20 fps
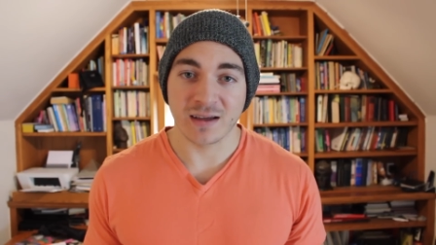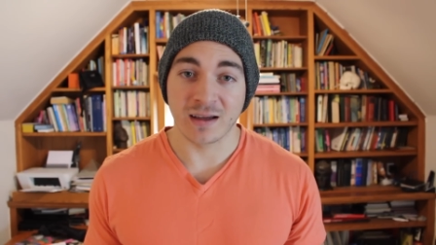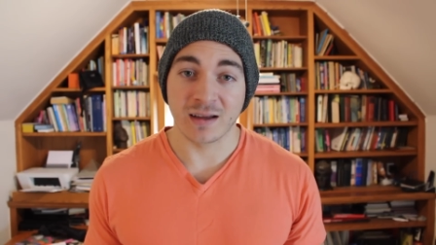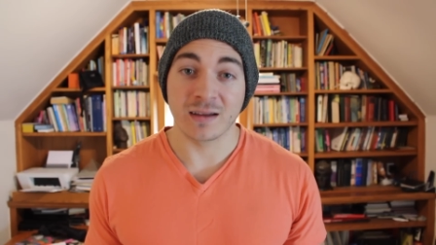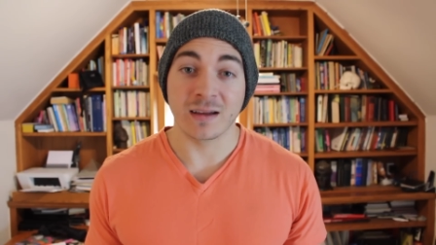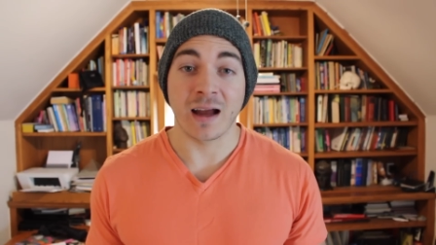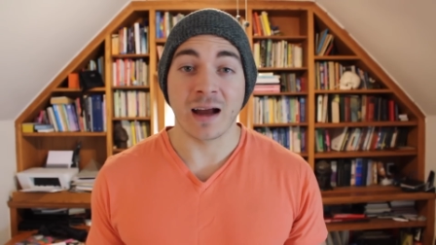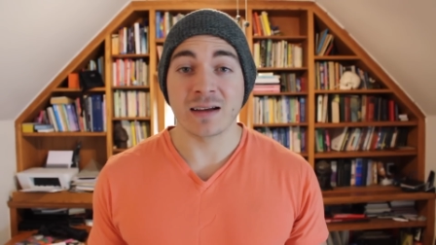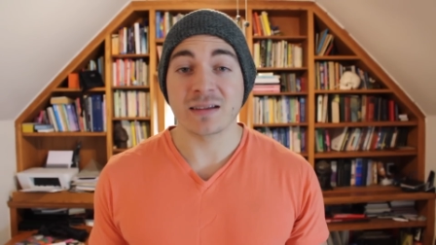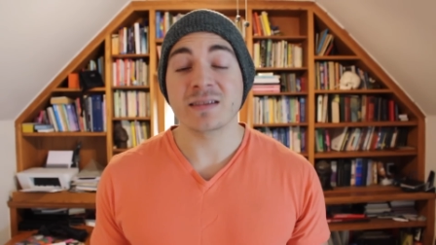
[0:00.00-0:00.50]

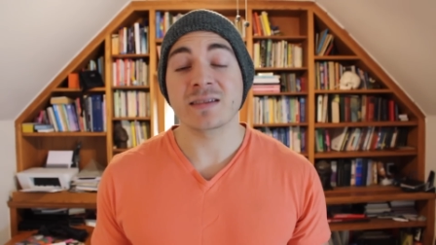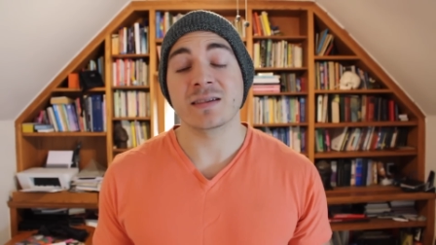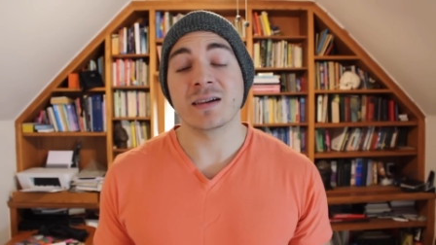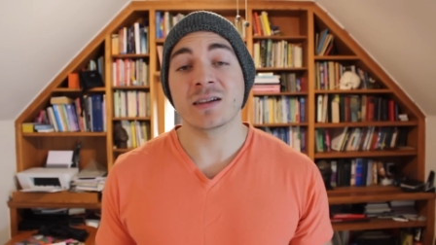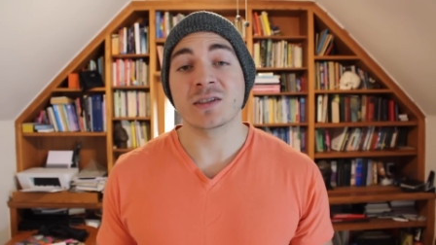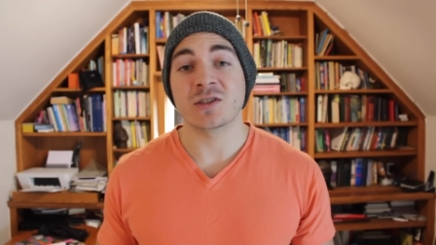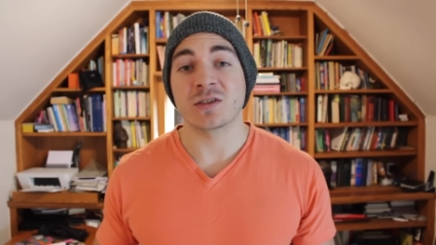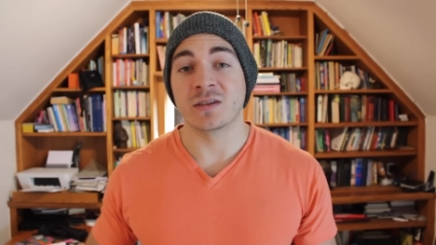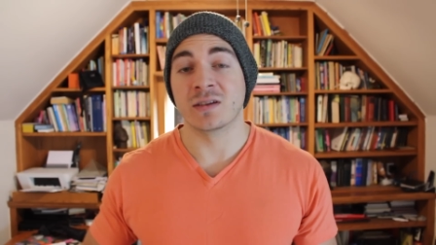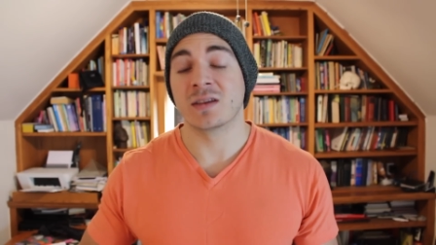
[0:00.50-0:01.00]
and as
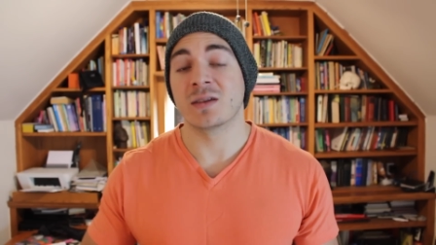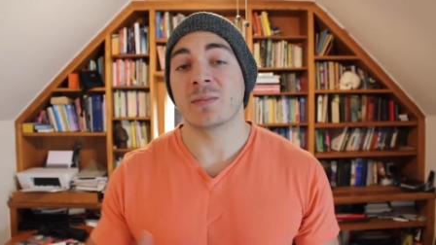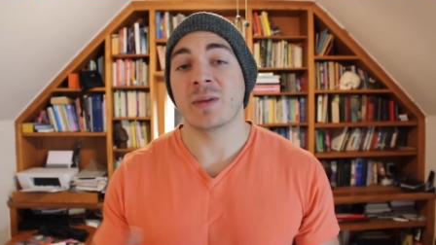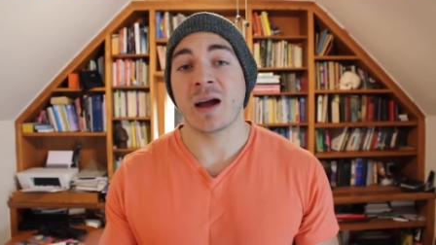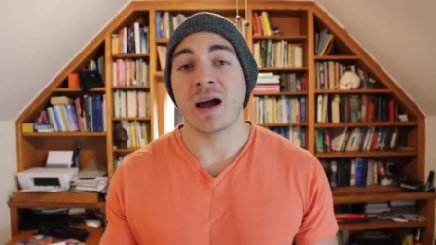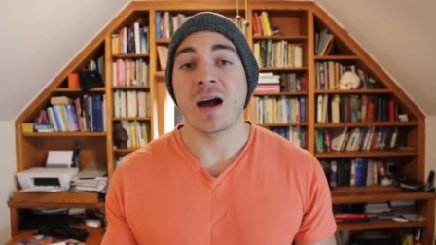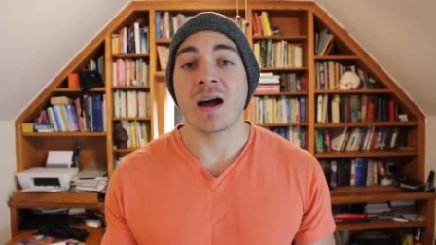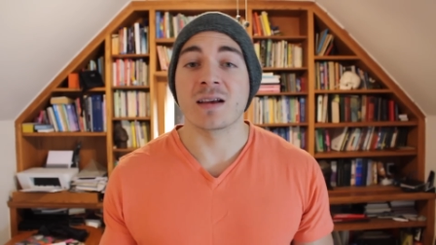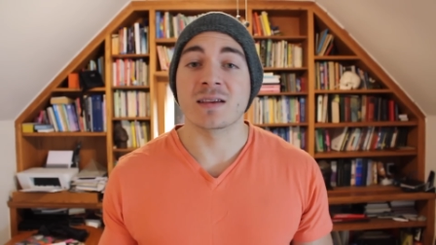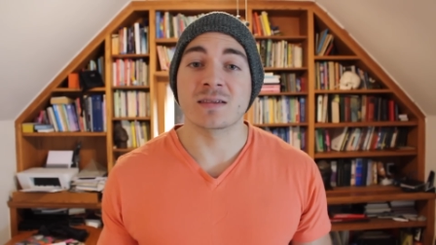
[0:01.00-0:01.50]
such, in the
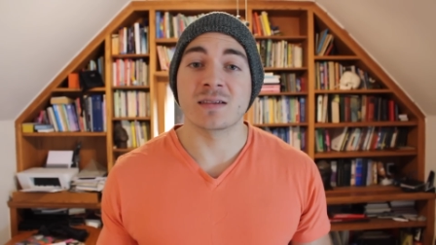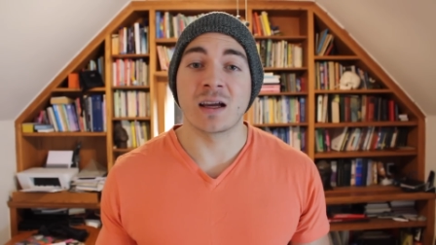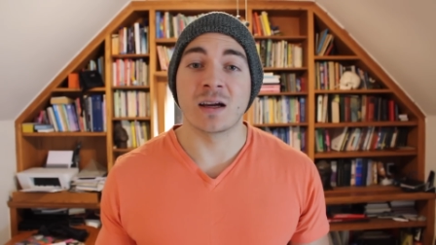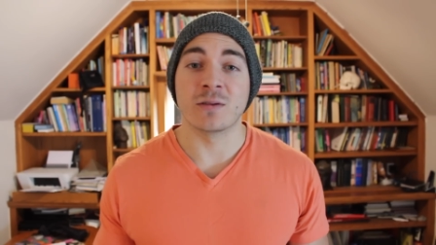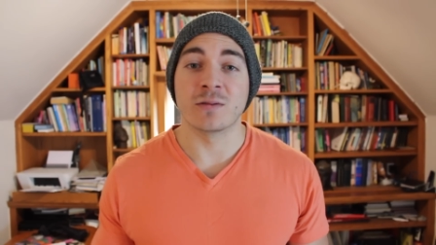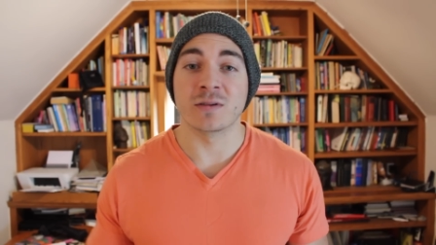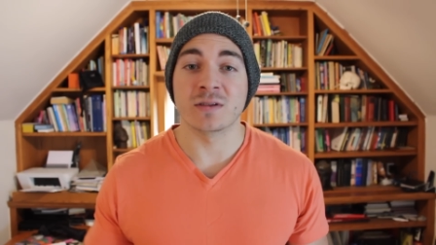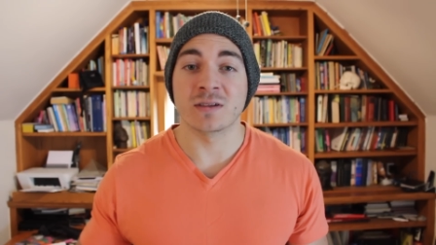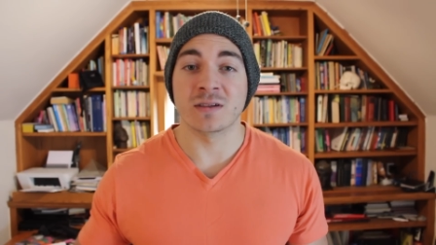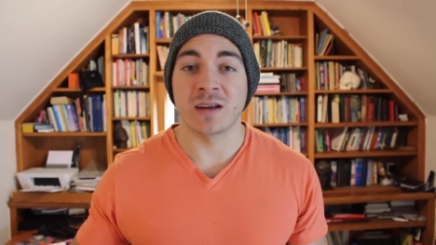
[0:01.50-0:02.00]
past, I
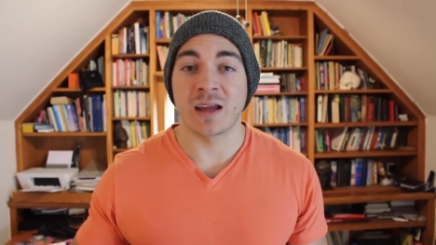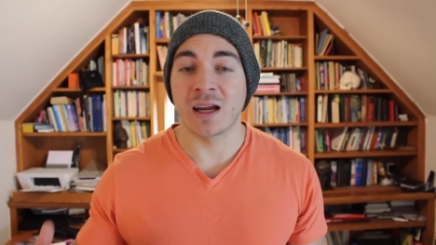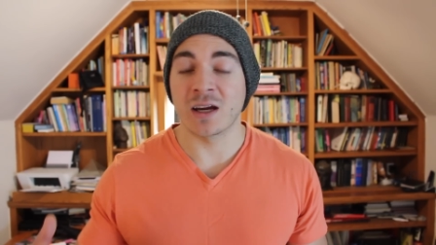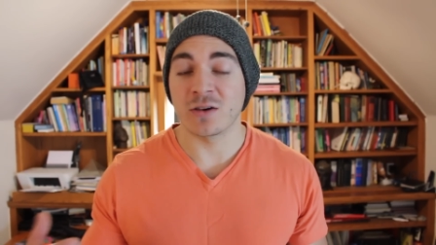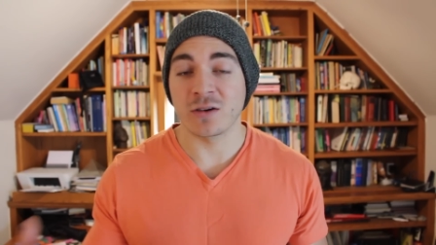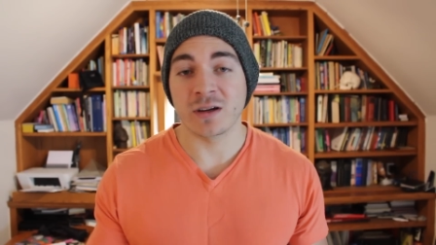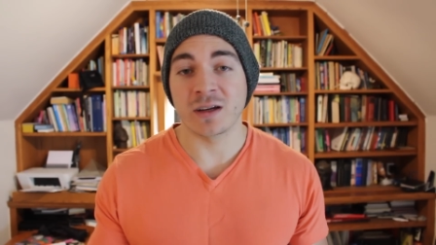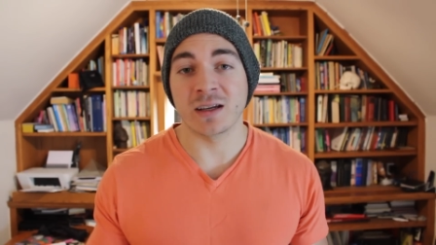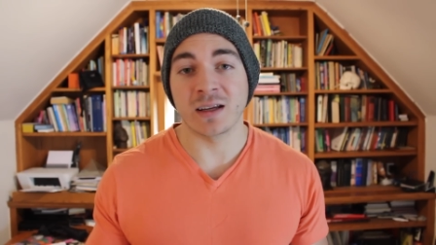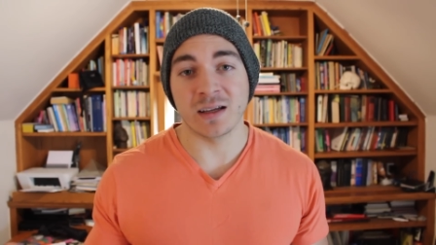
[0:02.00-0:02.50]
was an
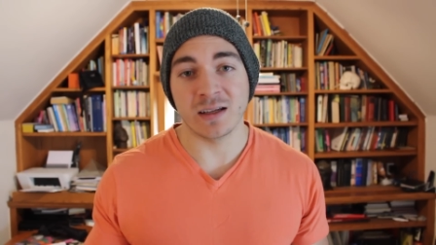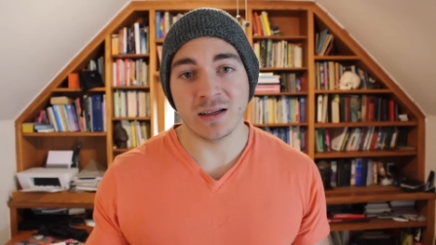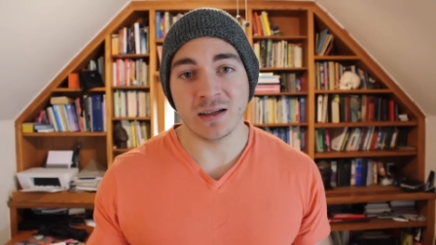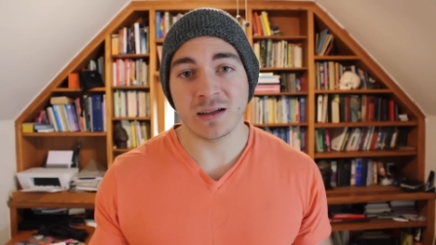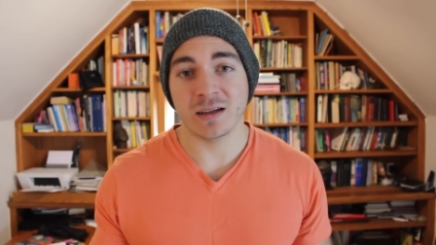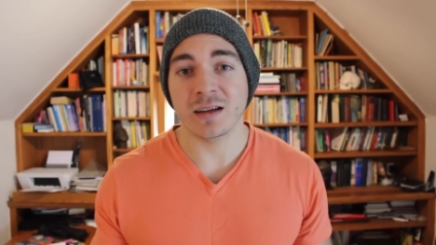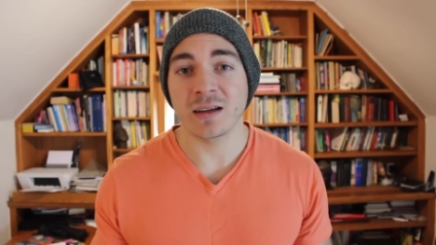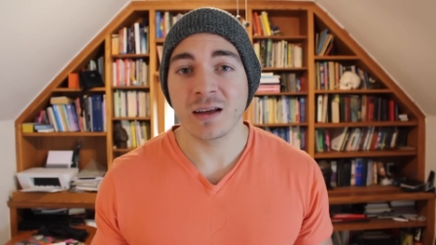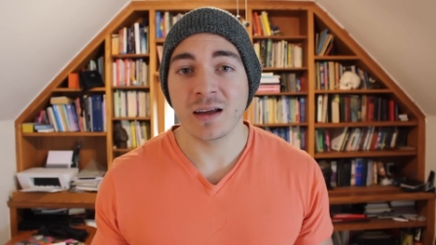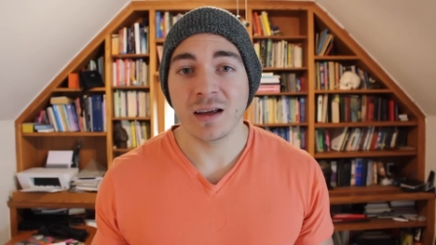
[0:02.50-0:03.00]
arrogant
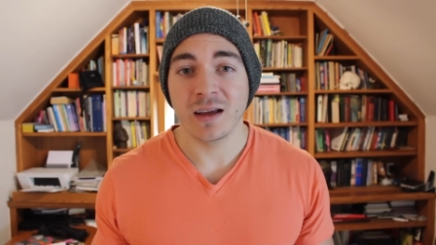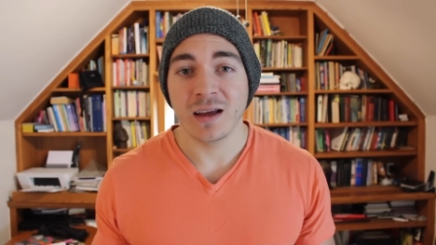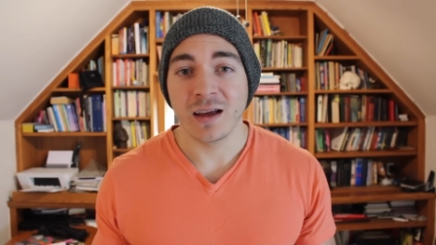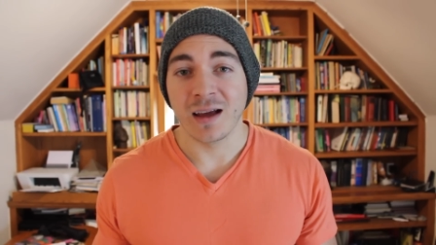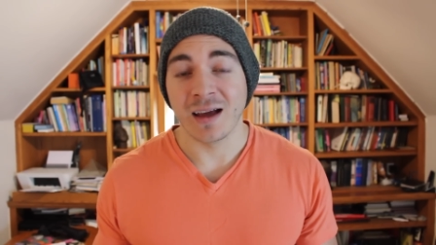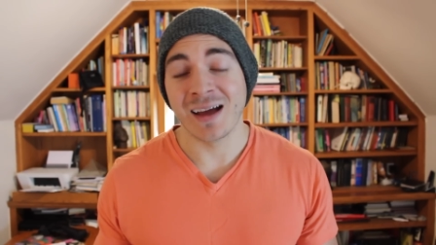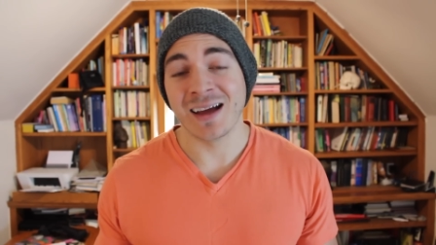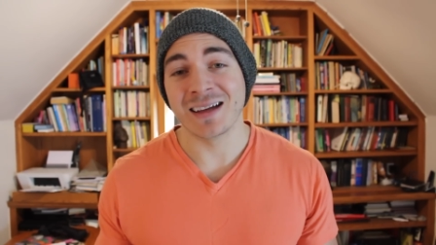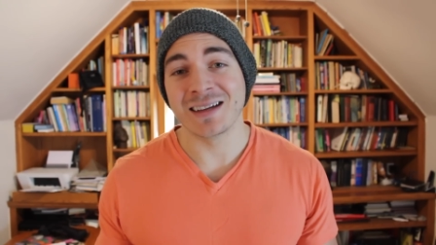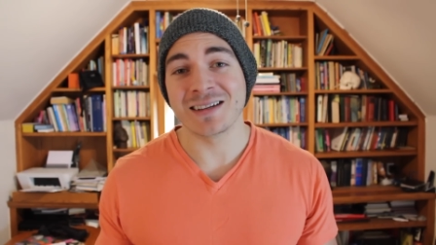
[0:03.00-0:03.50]
idiot,
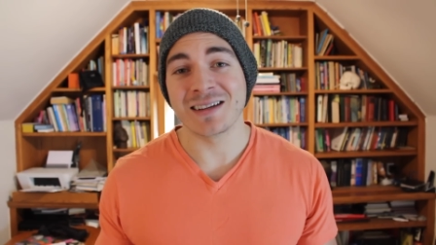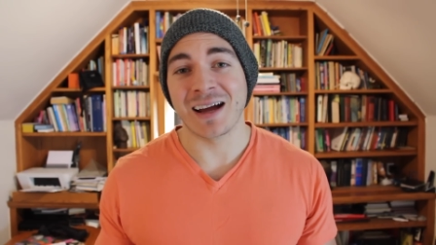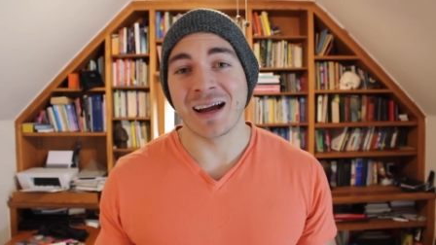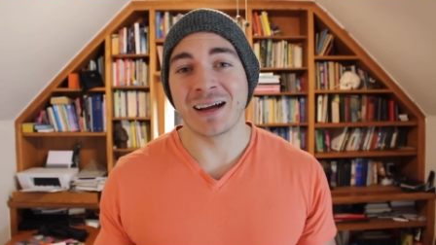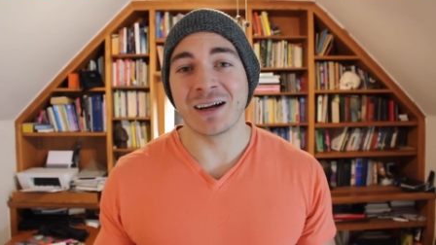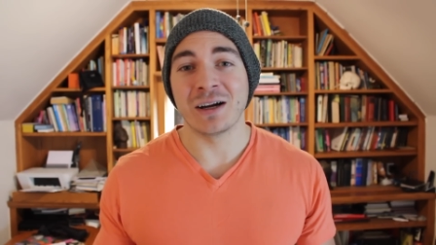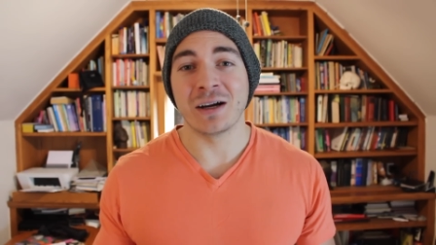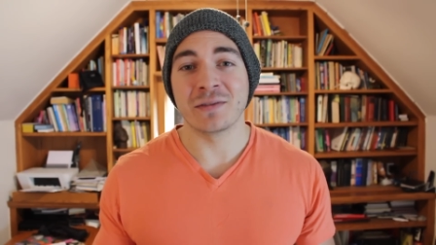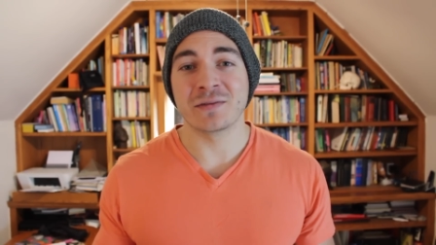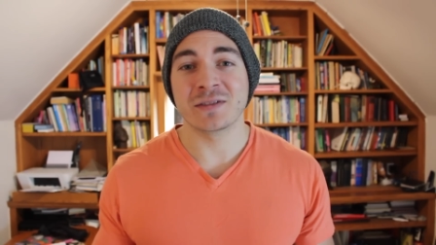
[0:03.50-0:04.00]
and
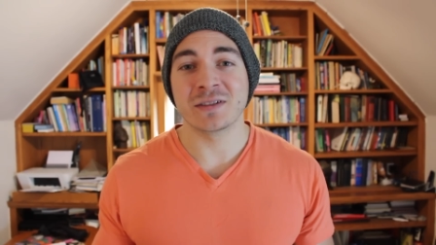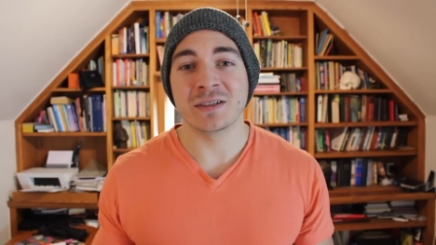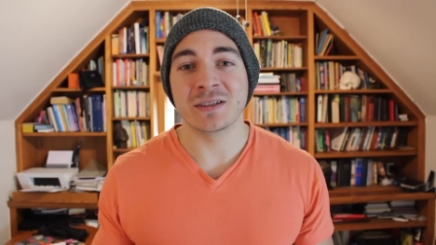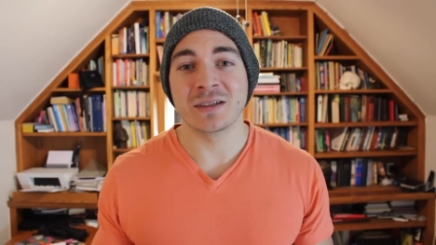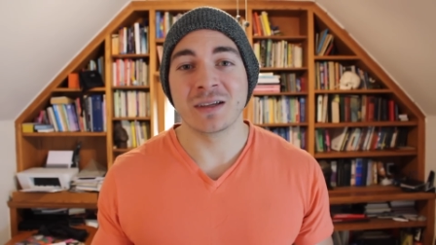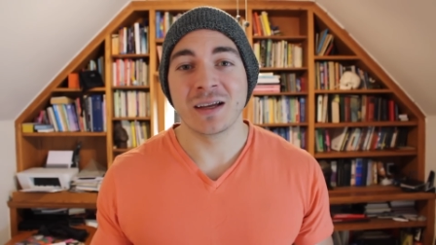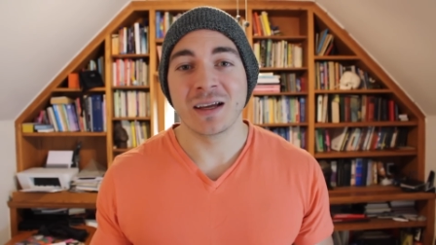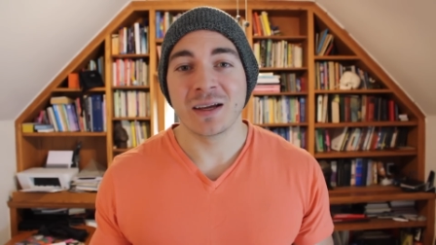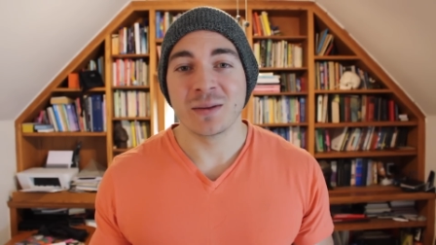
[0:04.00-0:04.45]
I often